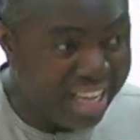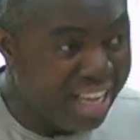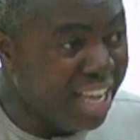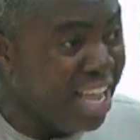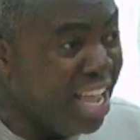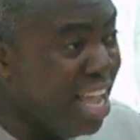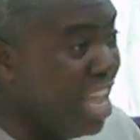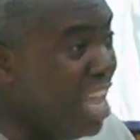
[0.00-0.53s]

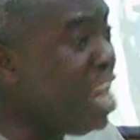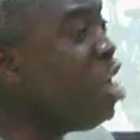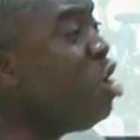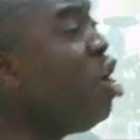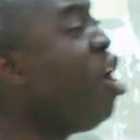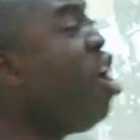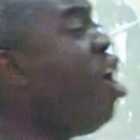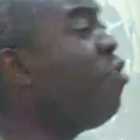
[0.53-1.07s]

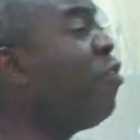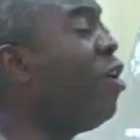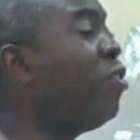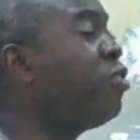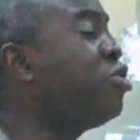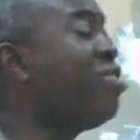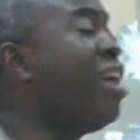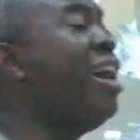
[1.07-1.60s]
Enough of
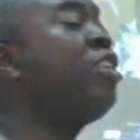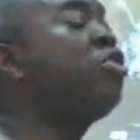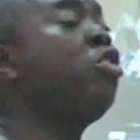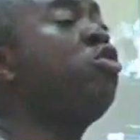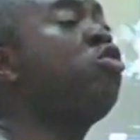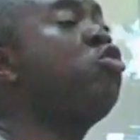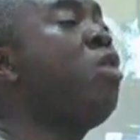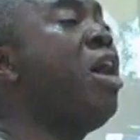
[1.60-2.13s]
trying to
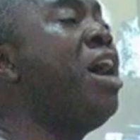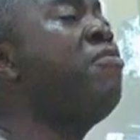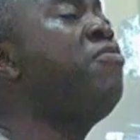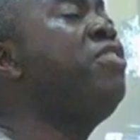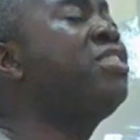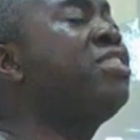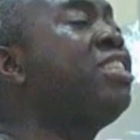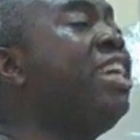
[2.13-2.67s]
do
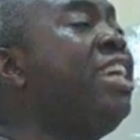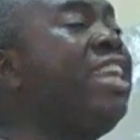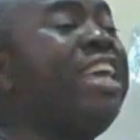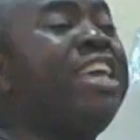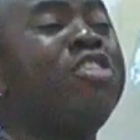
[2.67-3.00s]
everything in your